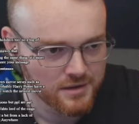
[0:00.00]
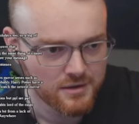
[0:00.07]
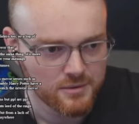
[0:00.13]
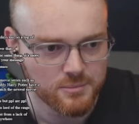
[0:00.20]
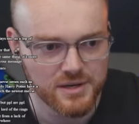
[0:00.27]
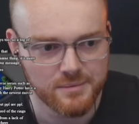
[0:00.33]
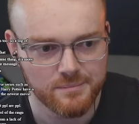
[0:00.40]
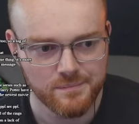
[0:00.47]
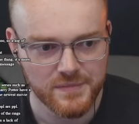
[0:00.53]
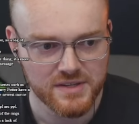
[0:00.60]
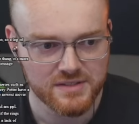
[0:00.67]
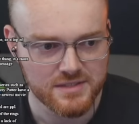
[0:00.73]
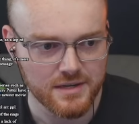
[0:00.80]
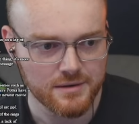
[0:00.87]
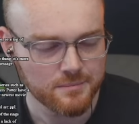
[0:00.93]
but
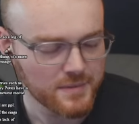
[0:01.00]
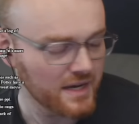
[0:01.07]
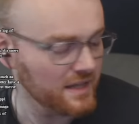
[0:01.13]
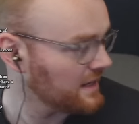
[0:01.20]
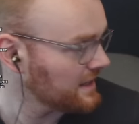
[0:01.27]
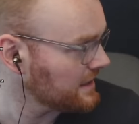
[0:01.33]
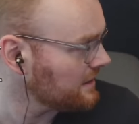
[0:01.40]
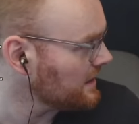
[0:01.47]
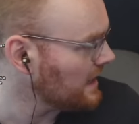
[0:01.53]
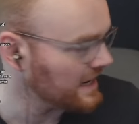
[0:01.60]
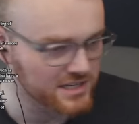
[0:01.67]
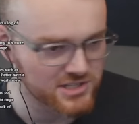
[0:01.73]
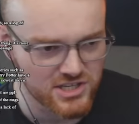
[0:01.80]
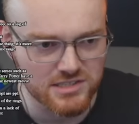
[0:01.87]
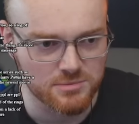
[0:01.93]
it's there. I like it. I
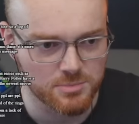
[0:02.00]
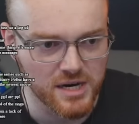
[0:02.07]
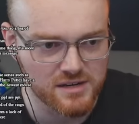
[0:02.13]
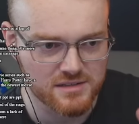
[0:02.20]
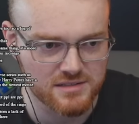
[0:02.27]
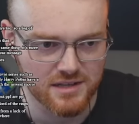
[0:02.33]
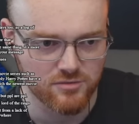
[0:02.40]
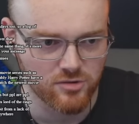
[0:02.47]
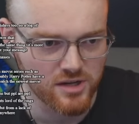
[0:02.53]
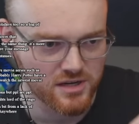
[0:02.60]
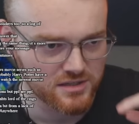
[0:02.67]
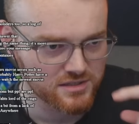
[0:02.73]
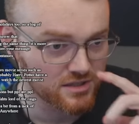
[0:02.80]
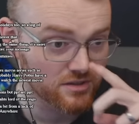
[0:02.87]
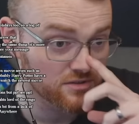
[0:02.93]
can change the brightness level on
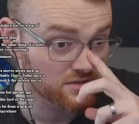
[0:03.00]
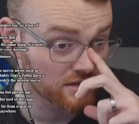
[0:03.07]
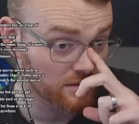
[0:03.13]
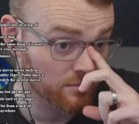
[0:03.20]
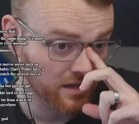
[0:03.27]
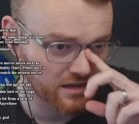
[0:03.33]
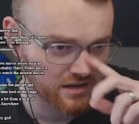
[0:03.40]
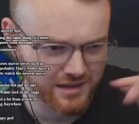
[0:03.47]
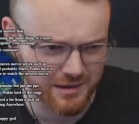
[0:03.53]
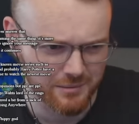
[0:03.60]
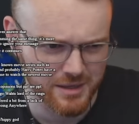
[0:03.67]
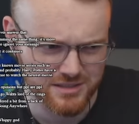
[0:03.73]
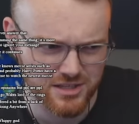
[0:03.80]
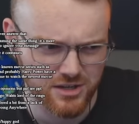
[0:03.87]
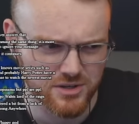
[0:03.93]
it too, so I'm thinking I
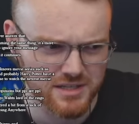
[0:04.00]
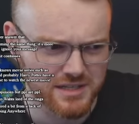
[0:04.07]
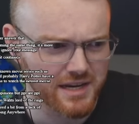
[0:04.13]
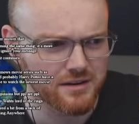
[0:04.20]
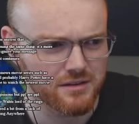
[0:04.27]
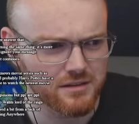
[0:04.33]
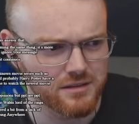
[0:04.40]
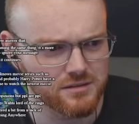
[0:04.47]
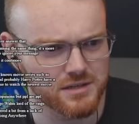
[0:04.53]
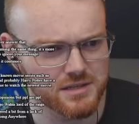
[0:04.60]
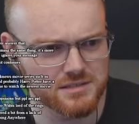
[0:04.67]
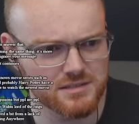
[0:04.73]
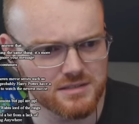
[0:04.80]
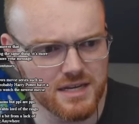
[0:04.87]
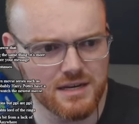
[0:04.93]
might tone it down a little
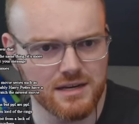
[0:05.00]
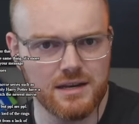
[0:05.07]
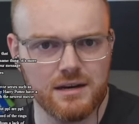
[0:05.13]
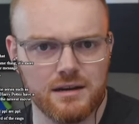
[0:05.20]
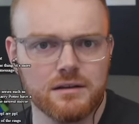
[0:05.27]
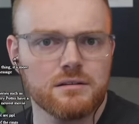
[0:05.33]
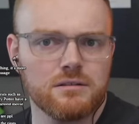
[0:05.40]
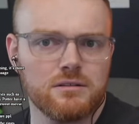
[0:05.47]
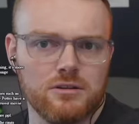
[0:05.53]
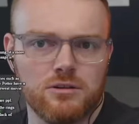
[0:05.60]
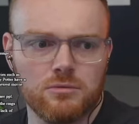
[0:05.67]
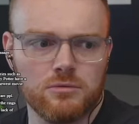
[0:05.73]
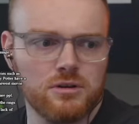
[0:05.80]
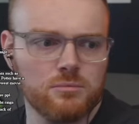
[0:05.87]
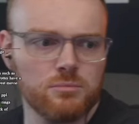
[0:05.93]
because it's kind of getting a
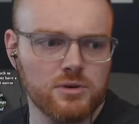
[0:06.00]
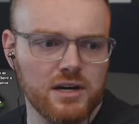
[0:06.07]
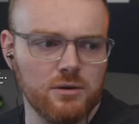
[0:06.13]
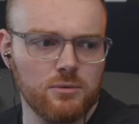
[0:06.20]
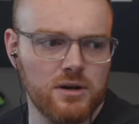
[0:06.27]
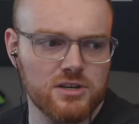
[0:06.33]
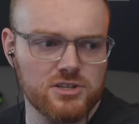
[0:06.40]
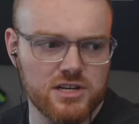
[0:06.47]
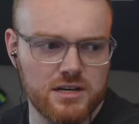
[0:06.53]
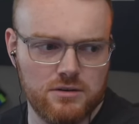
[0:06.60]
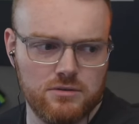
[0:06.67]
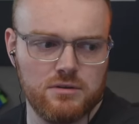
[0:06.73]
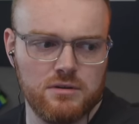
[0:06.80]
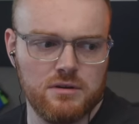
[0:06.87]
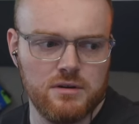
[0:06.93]
little bright washed
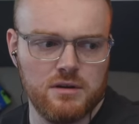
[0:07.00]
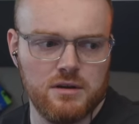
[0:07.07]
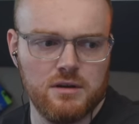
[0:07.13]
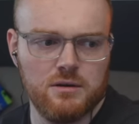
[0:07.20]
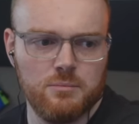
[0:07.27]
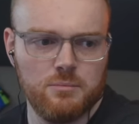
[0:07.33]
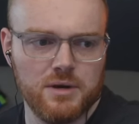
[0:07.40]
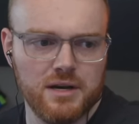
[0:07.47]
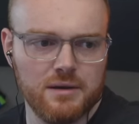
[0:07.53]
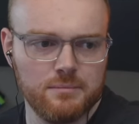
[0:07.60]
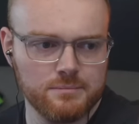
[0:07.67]
out. But